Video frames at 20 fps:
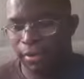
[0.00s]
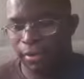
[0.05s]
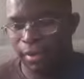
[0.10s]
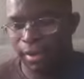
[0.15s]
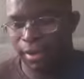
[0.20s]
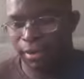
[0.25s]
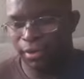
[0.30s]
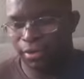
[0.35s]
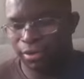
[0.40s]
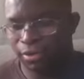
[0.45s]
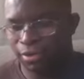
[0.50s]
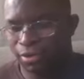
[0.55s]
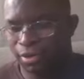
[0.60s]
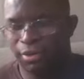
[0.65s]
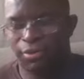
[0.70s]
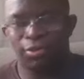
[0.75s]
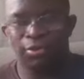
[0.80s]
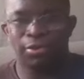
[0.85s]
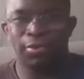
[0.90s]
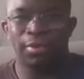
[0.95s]
it
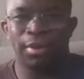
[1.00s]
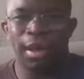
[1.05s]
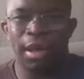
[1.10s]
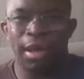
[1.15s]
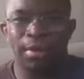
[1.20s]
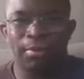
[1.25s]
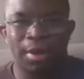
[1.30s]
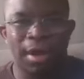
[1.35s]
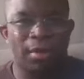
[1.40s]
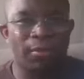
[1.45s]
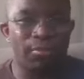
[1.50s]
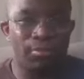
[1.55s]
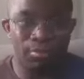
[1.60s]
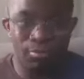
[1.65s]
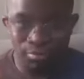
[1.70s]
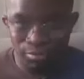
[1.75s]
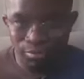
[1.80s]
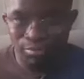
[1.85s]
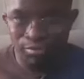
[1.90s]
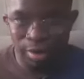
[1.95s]
teaches you a lot about
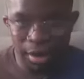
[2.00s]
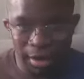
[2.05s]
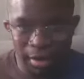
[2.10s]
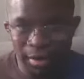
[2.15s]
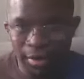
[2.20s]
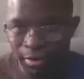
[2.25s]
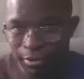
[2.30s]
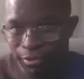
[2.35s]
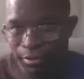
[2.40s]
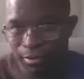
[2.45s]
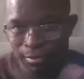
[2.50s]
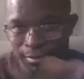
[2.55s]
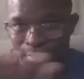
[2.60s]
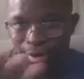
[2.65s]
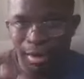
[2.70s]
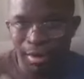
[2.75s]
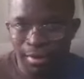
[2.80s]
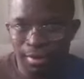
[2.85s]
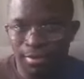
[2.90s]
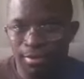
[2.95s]
paganism
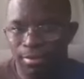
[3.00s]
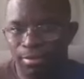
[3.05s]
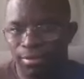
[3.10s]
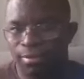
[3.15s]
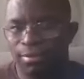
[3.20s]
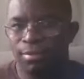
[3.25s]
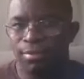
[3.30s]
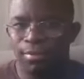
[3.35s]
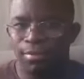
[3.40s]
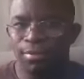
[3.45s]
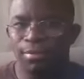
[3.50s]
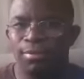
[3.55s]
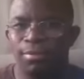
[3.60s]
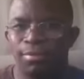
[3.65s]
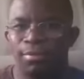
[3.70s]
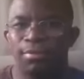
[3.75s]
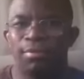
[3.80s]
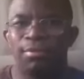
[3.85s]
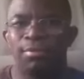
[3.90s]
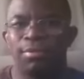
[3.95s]
and
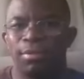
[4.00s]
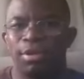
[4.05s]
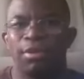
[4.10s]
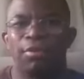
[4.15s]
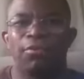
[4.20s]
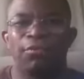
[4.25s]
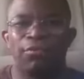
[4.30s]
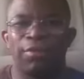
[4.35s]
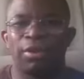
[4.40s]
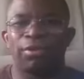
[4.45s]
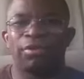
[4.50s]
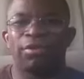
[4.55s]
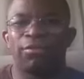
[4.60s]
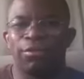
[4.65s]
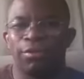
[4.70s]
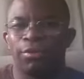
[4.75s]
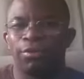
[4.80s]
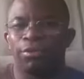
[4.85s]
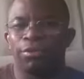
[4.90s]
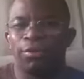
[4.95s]
their
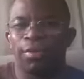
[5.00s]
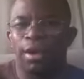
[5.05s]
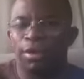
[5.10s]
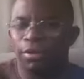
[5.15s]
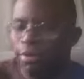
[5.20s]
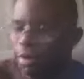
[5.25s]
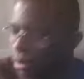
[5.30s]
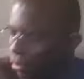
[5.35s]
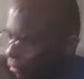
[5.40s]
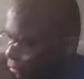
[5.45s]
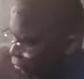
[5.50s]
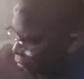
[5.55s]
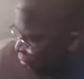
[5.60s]
festivals throughout the year.